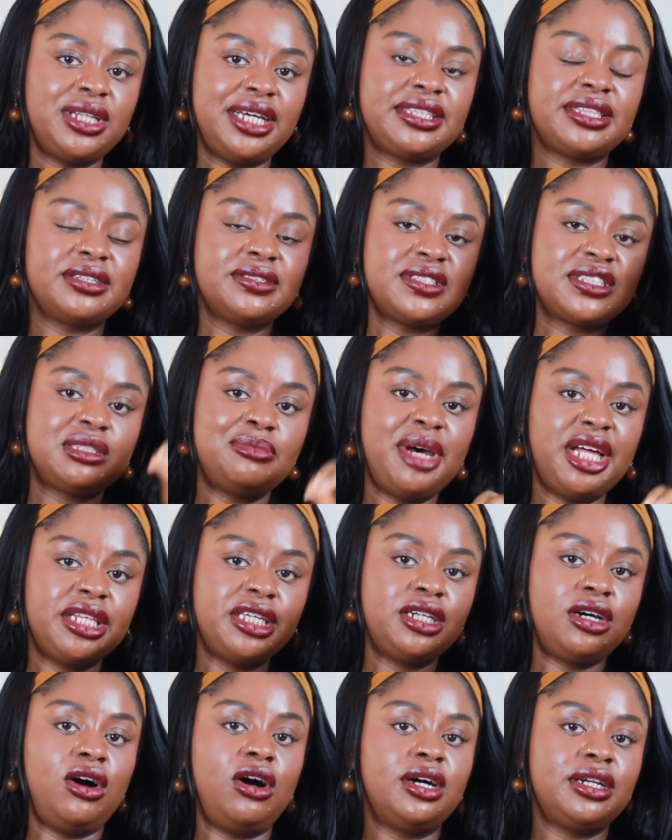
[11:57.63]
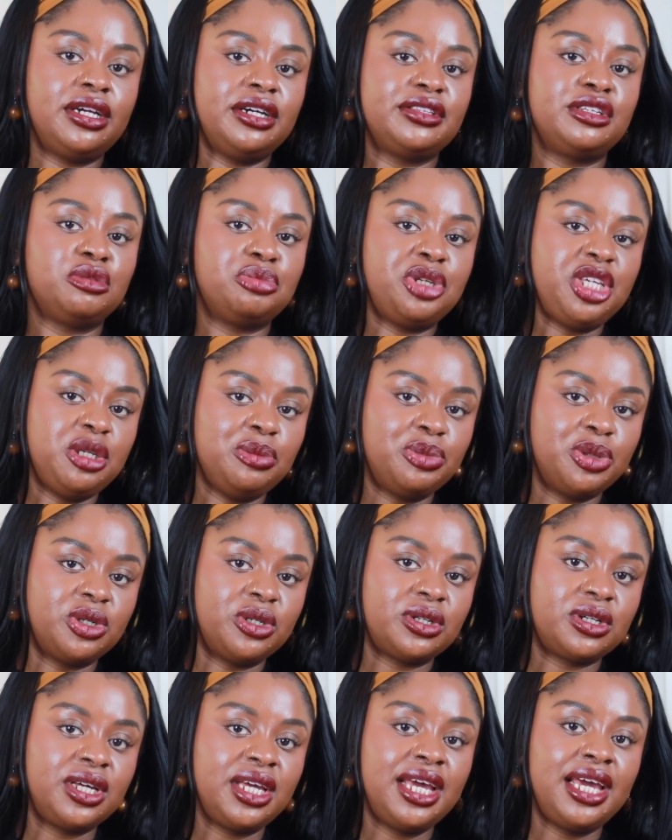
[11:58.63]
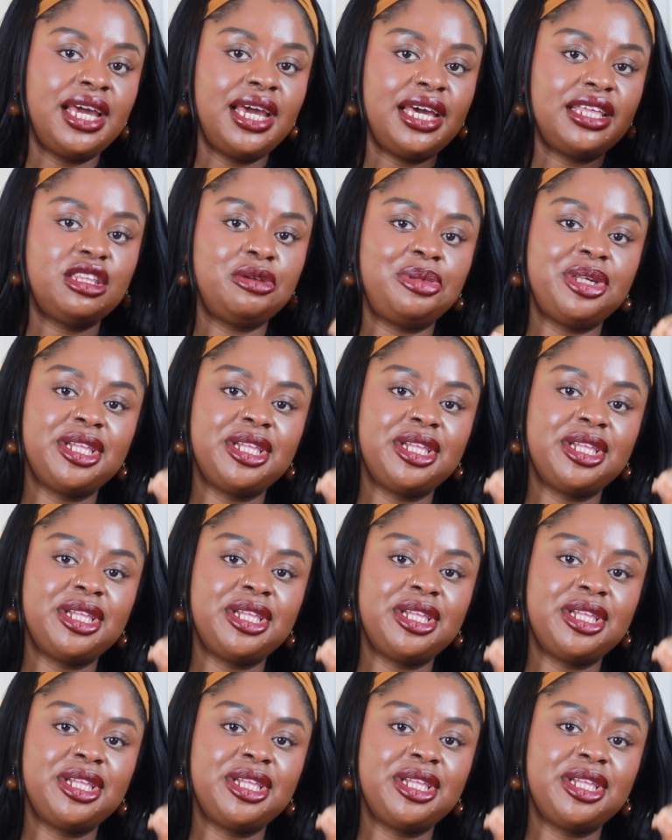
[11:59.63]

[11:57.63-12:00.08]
Like, they'll smell it on other people and they'll